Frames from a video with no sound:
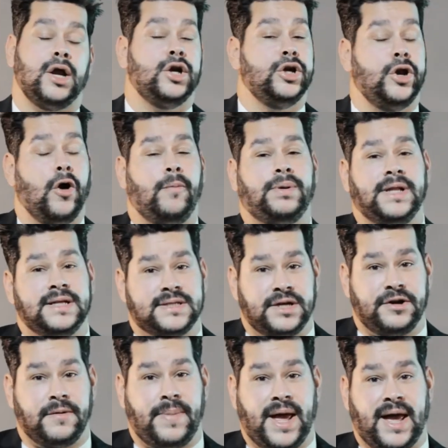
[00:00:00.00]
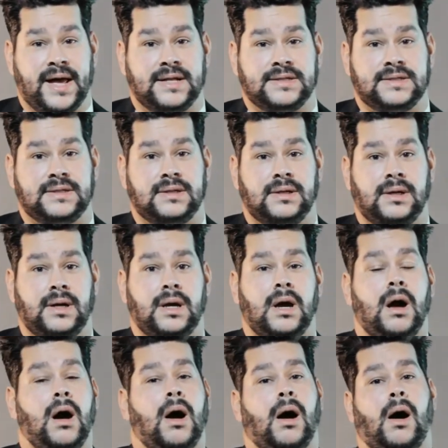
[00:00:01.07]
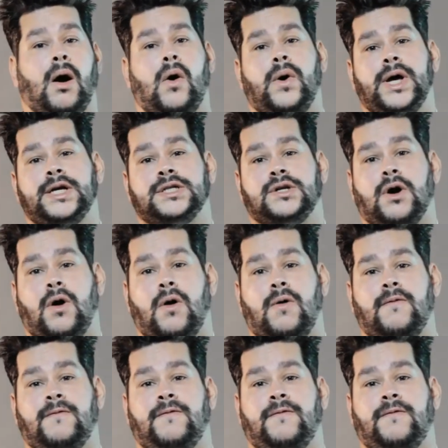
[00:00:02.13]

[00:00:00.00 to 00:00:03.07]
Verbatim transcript: no pleats on your pants. Always go